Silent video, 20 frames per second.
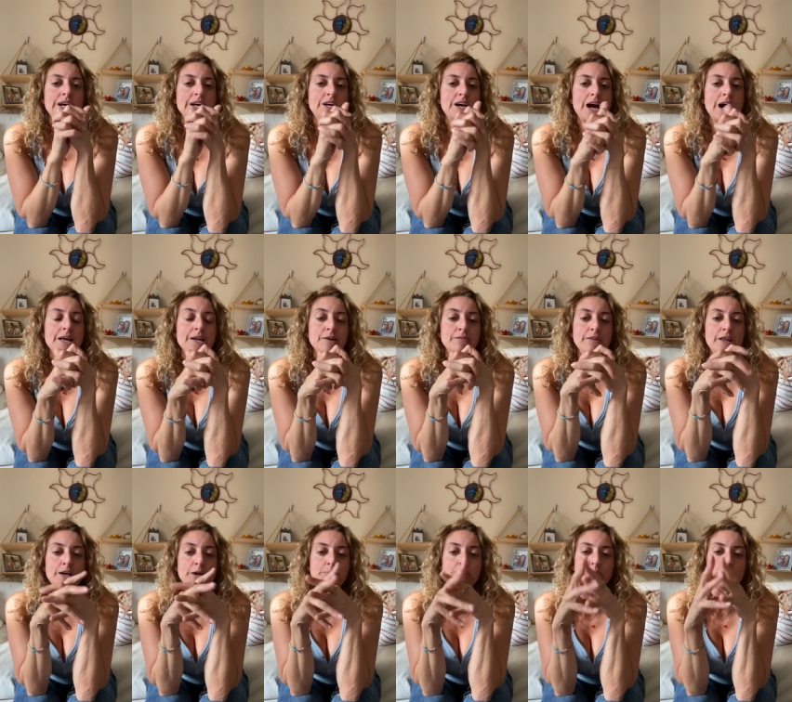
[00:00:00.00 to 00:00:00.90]
that kind of
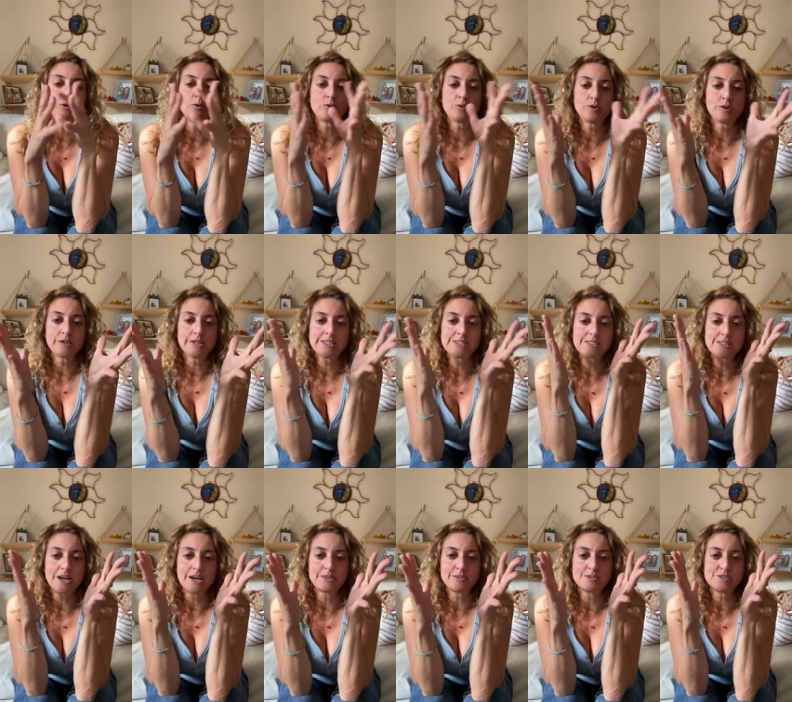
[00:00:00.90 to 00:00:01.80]
like
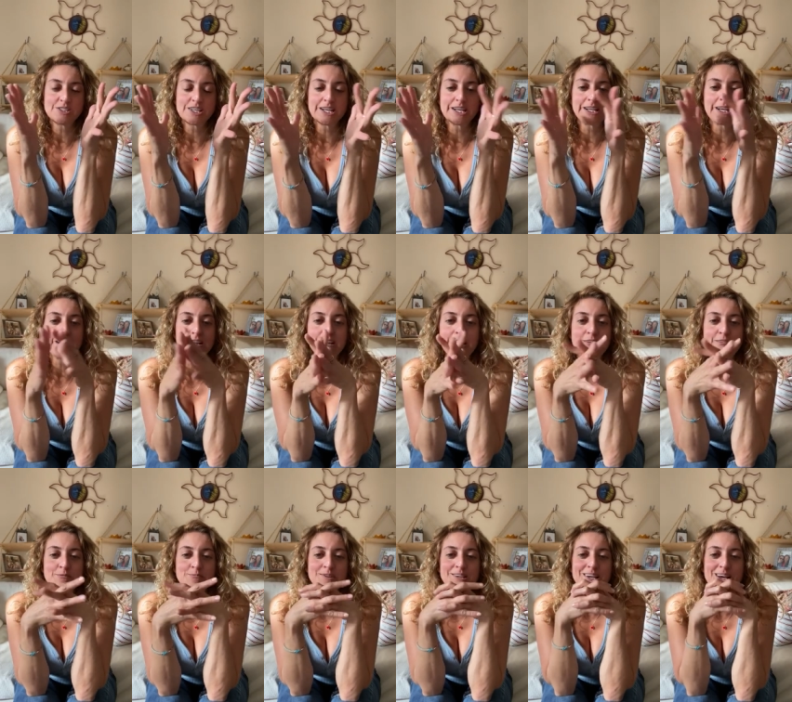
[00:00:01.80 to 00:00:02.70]
pluralist understanding,
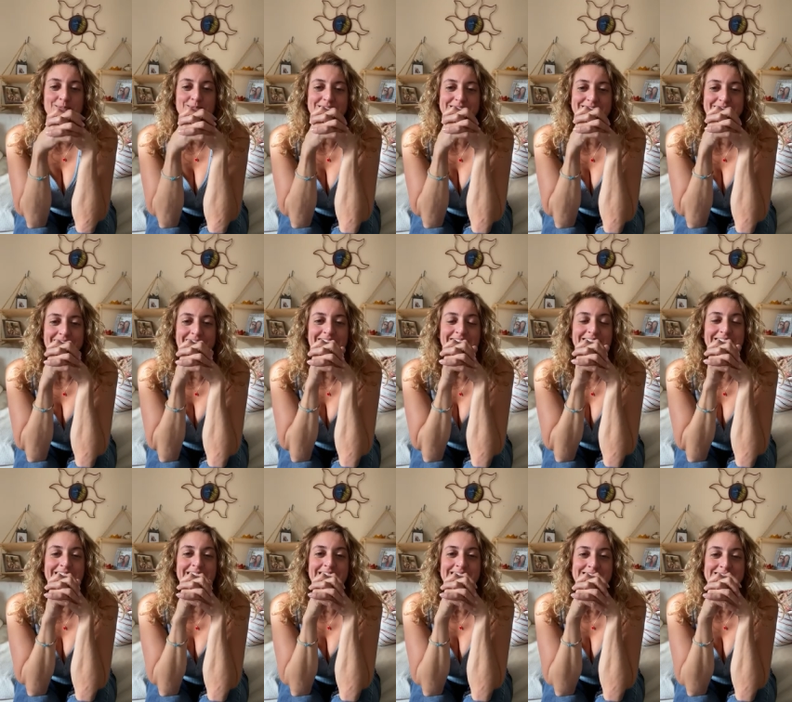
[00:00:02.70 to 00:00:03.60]
11 p.m. in
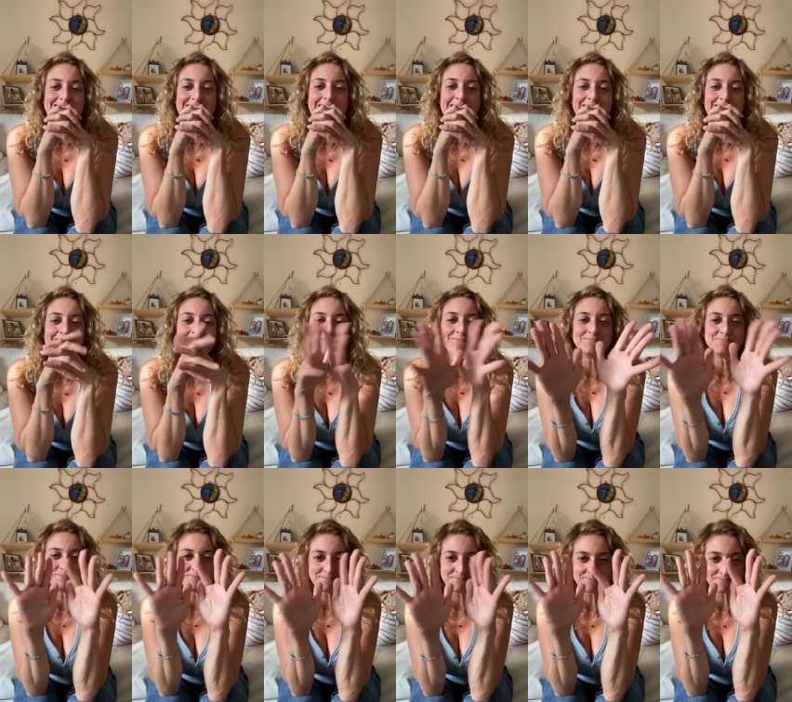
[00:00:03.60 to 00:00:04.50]
Scotland. Hi,
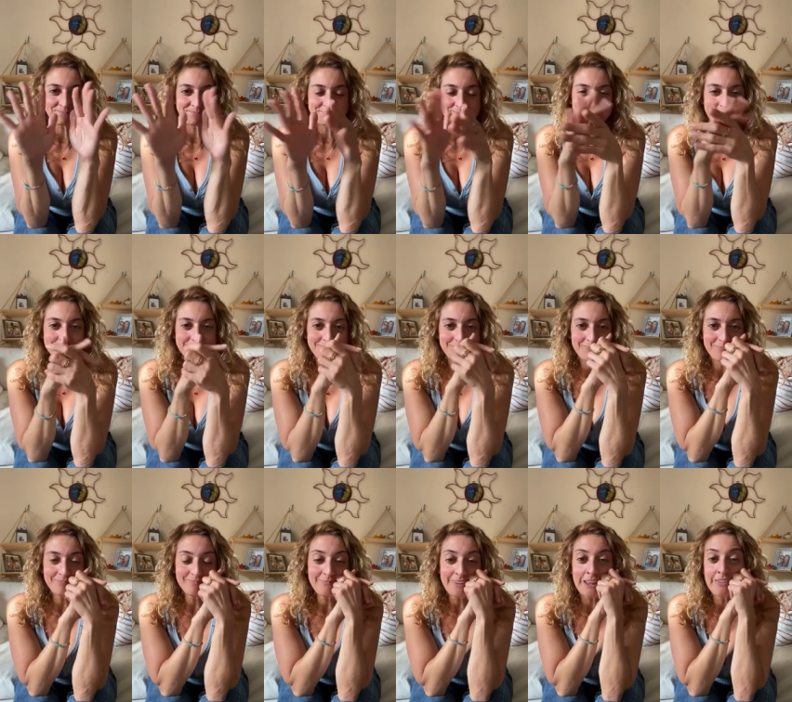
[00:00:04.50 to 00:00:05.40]
Scotland.
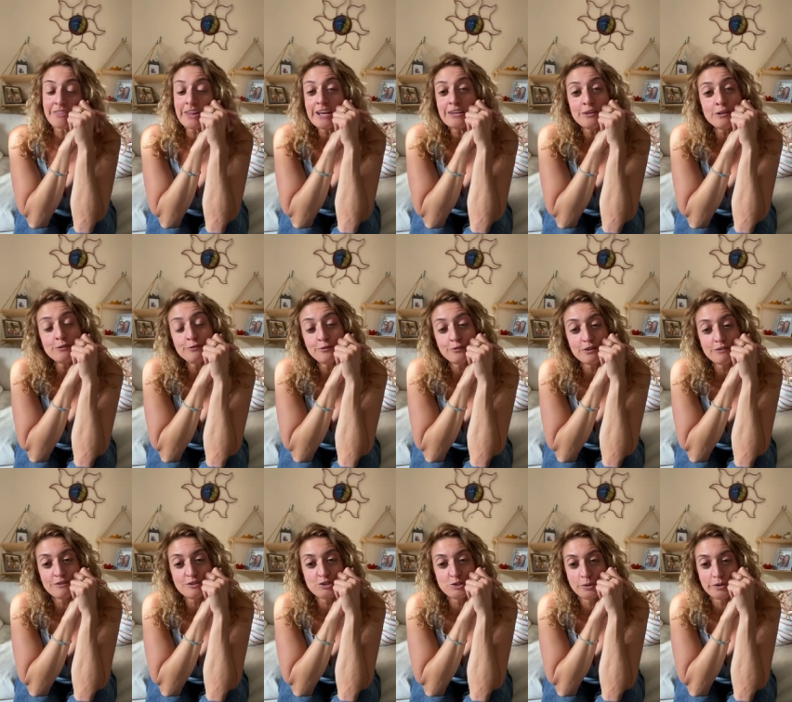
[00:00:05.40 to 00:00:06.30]
Thank you for
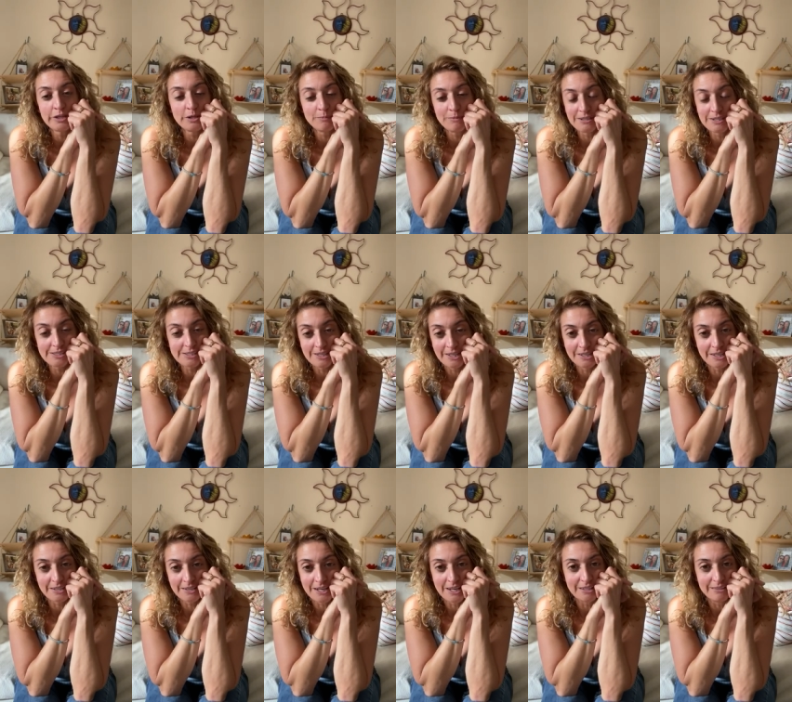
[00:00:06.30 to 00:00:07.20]
even joining me this
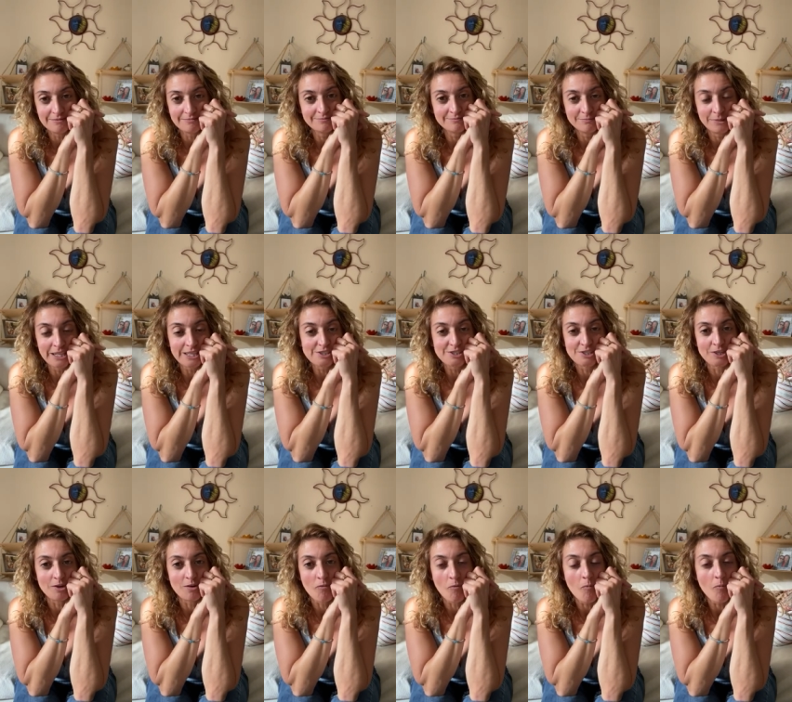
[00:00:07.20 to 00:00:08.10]
late at night.
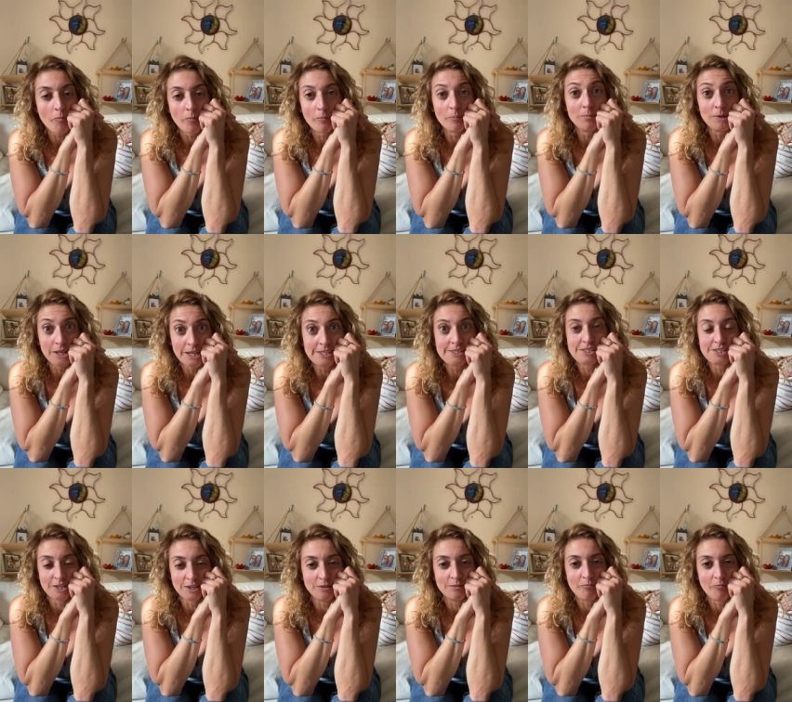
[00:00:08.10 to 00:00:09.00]
Bless you.
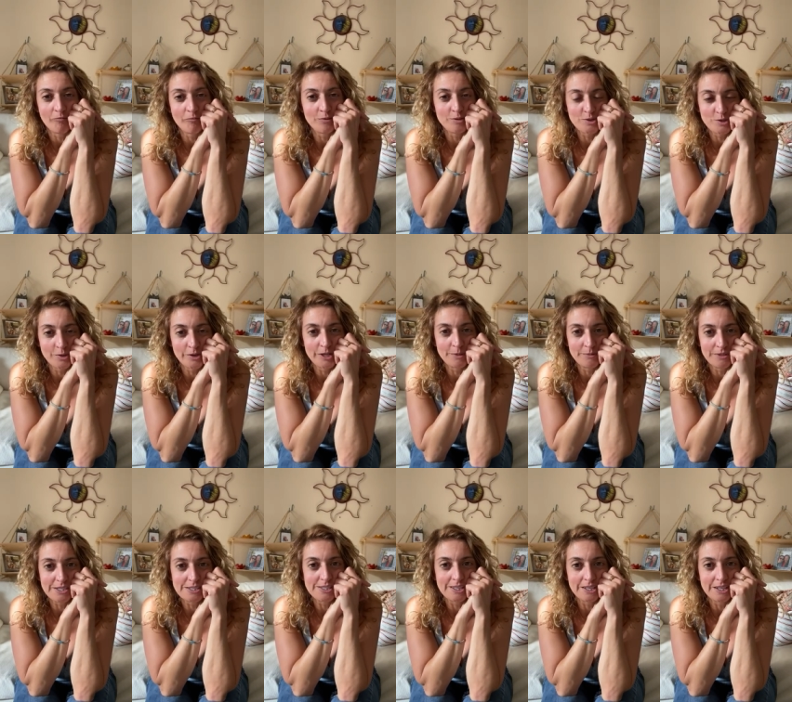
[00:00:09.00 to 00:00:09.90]
Bless you for joining
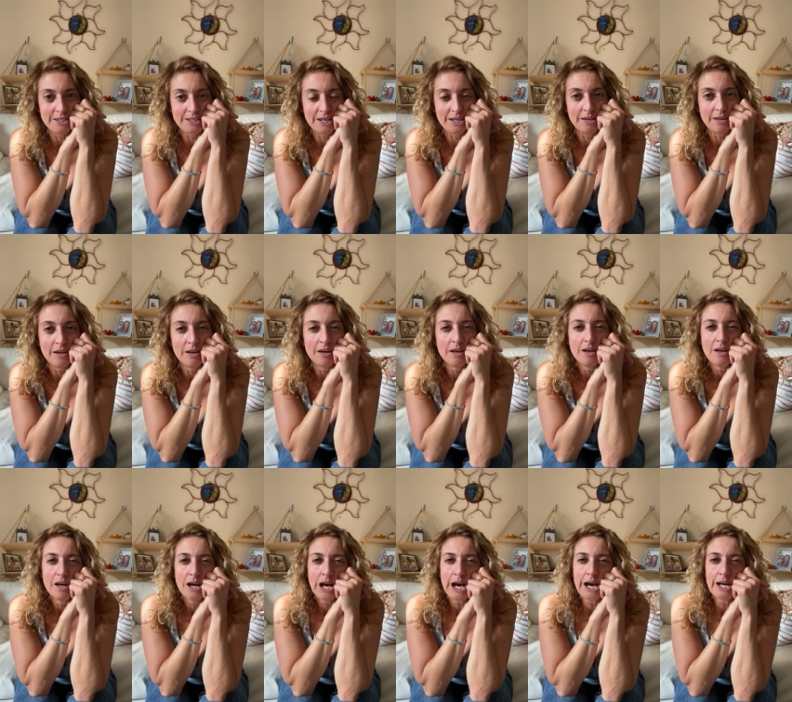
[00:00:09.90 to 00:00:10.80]
me this late at night.
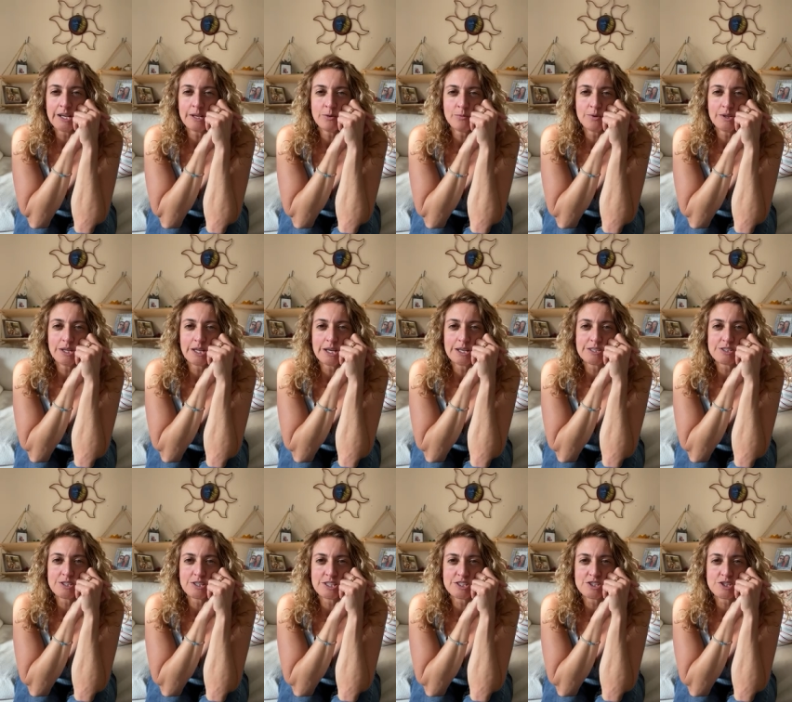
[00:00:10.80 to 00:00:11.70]
I didn't
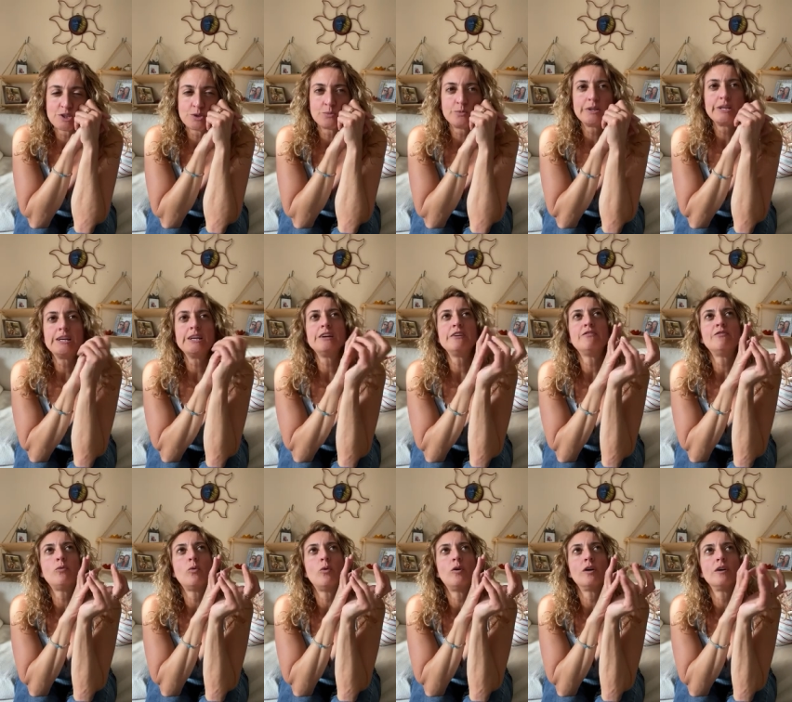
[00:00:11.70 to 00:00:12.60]
realize. So that's 3,
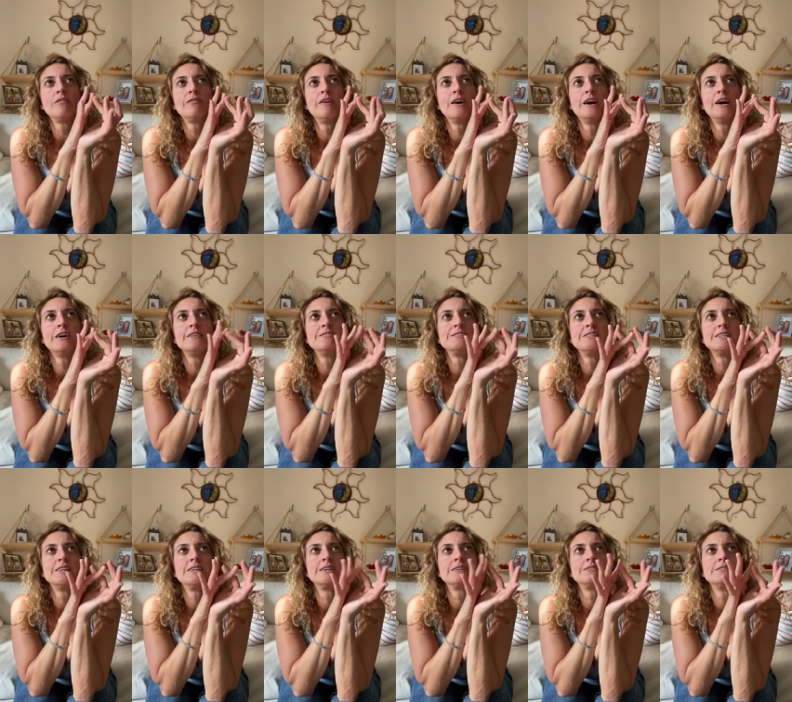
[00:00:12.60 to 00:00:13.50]
4, 5,
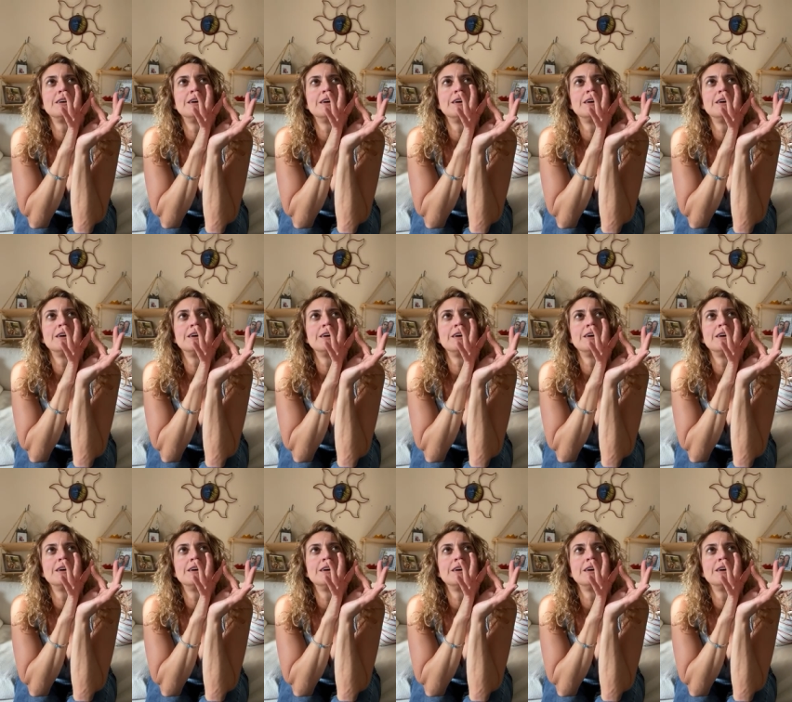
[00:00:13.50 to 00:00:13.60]
6,